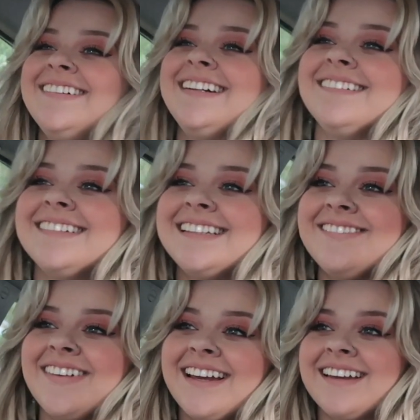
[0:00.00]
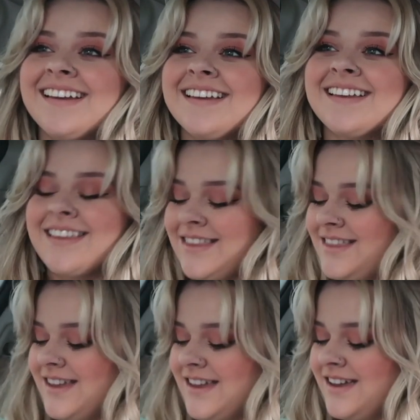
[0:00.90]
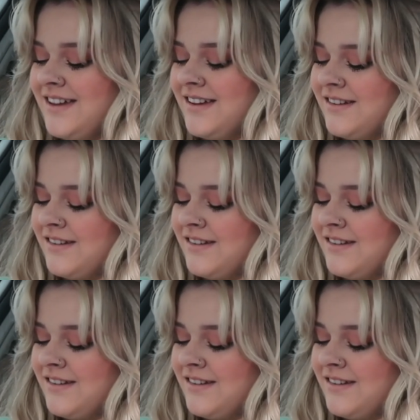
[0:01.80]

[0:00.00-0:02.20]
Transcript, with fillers: We are leaving the